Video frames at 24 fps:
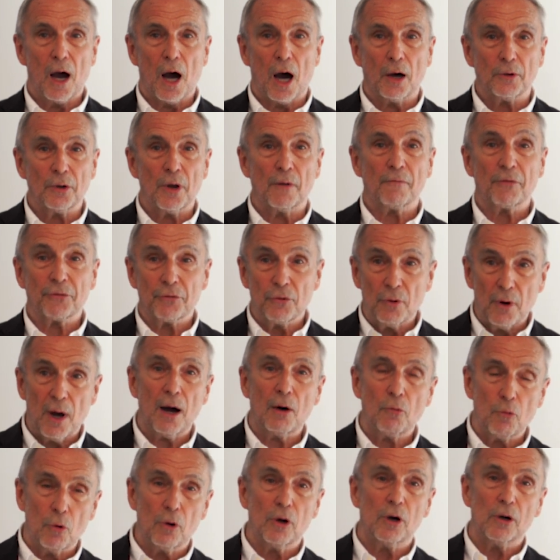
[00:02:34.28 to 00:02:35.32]
And through
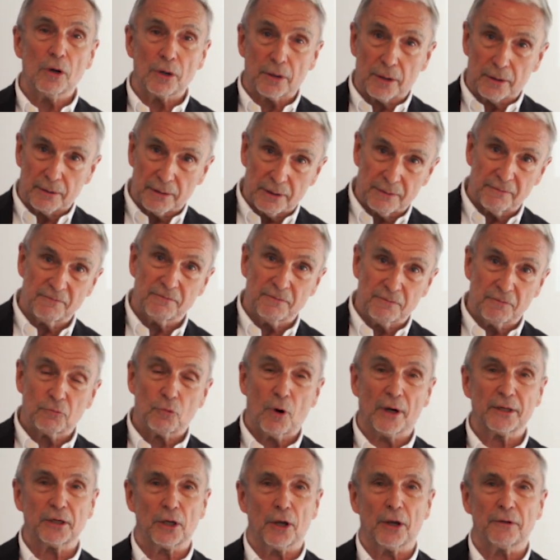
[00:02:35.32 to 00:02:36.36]
our work,
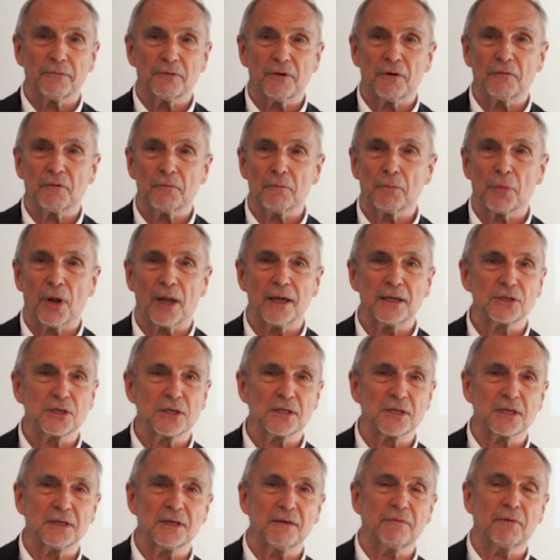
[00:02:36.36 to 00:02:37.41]
quite a lot of different
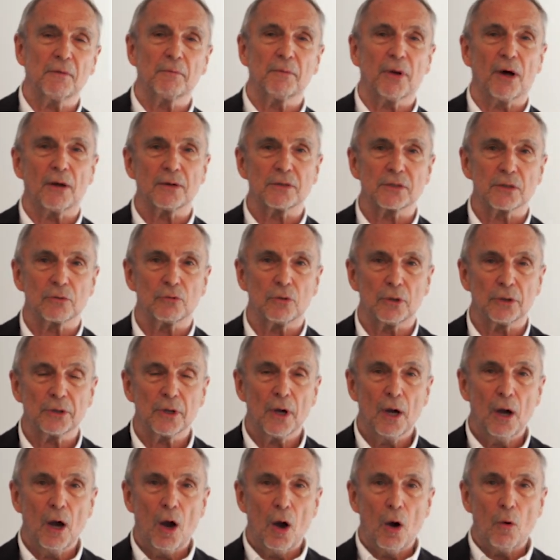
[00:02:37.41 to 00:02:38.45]
places in different parts of the world,
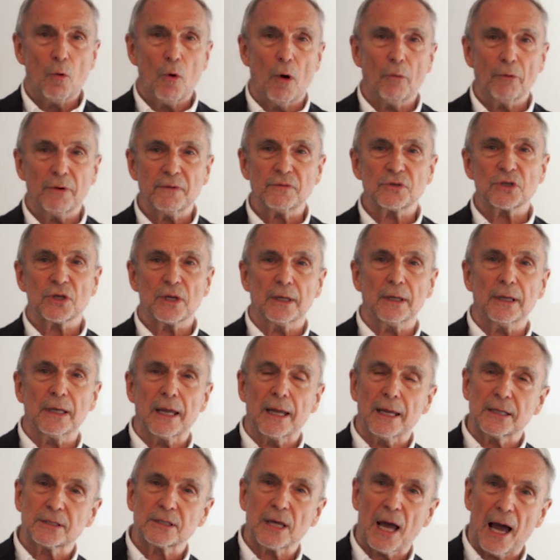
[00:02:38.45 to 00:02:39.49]
what we've seen
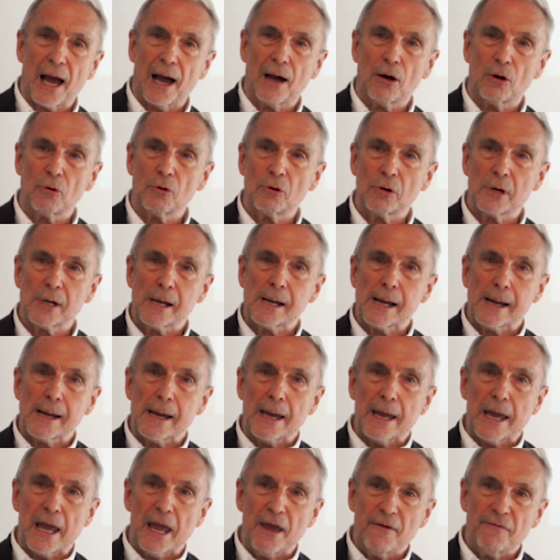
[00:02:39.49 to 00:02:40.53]
is how
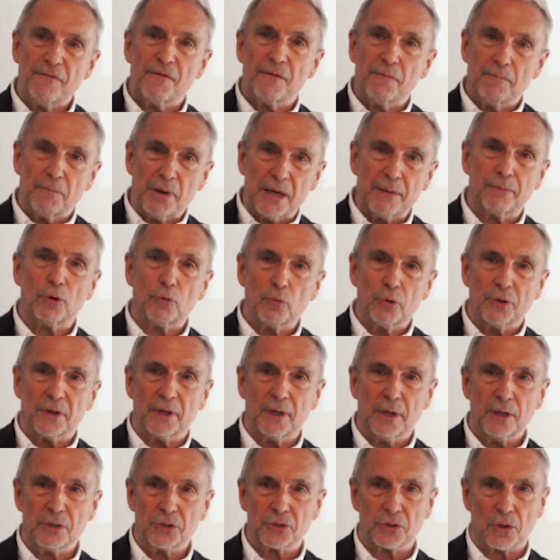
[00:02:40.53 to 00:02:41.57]
if people
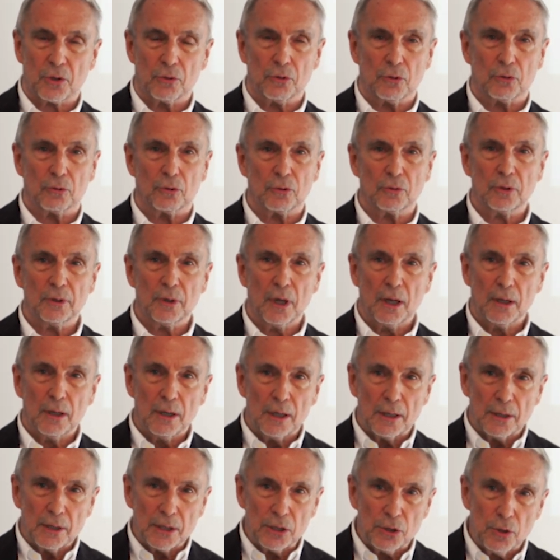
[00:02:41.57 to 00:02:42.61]
within a school
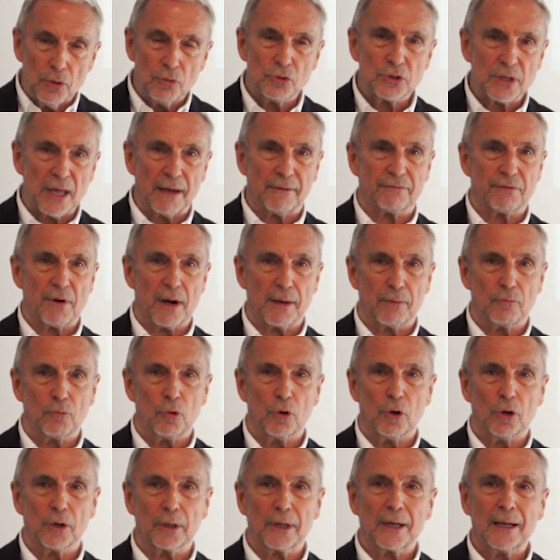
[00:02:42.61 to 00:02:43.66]
use that
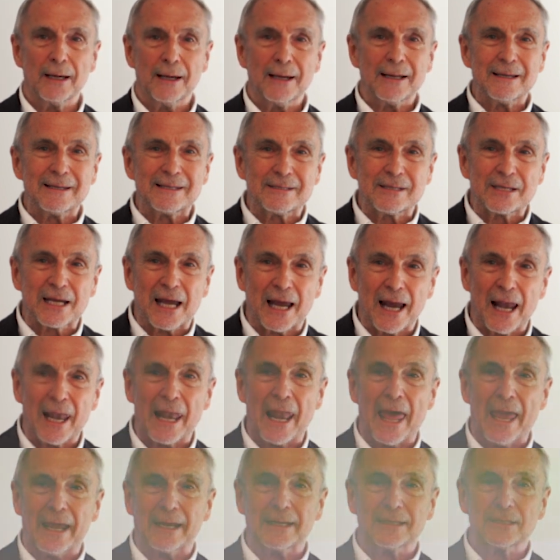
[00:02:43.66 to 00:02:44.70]
framework to
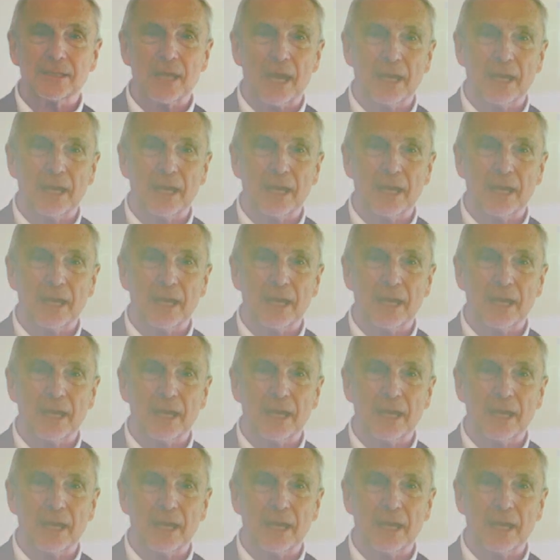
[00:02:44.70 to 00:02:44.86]
collect